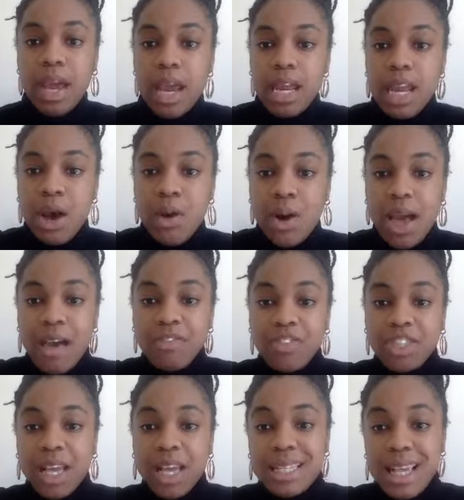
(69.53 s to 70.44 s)
Now, I
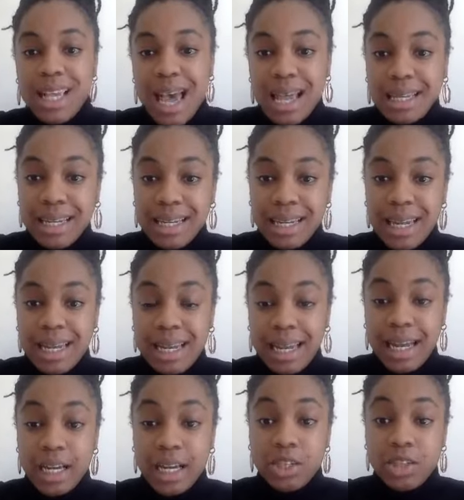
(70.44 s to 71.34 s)
have just added a
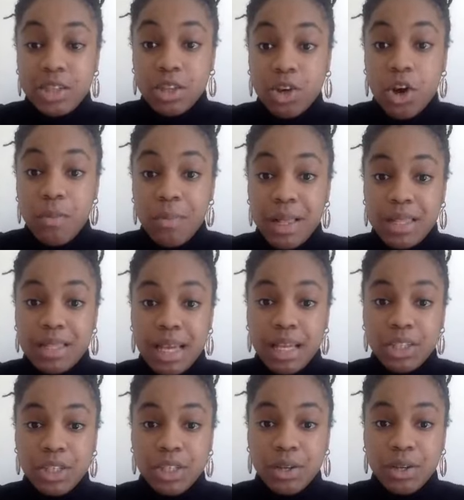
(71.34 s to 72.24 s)
link to the comment
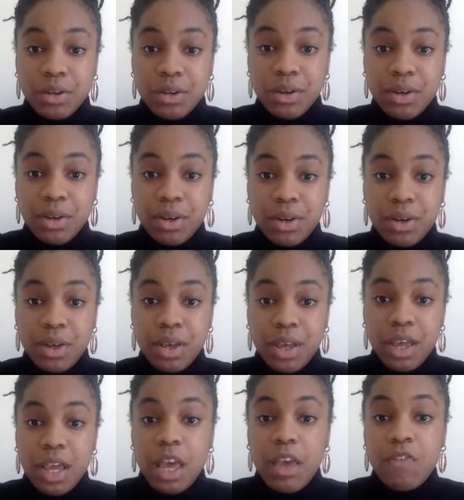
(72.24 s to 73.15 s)
section
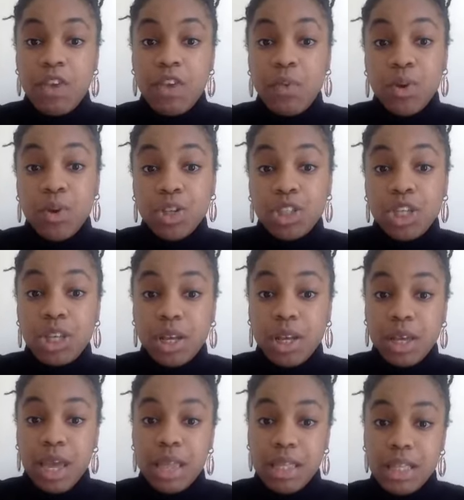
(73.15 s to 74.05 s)
if you want to
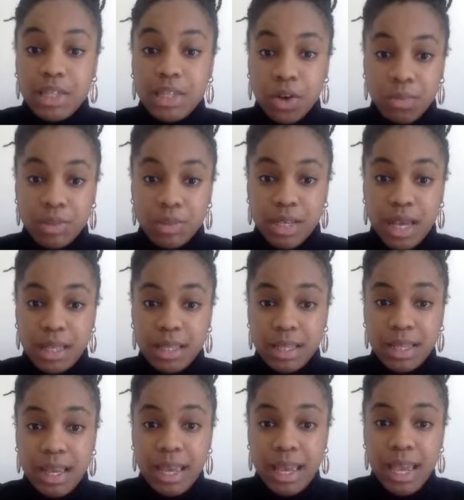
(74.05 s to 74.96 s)
look at this
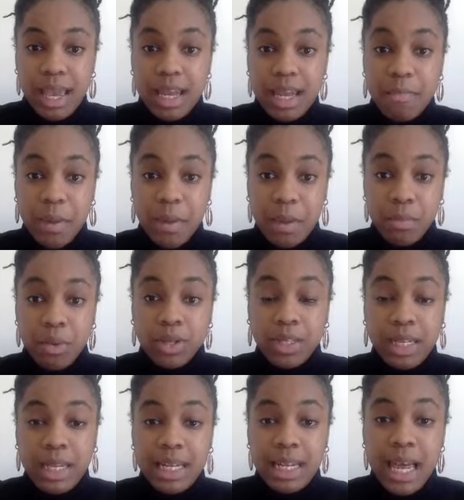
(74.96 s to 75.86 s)
object in a bit more
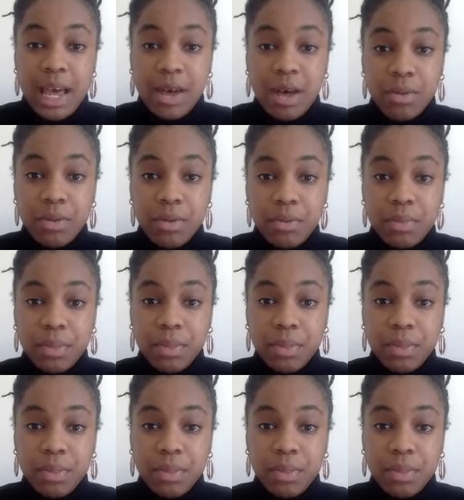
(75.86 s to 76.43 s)
detail.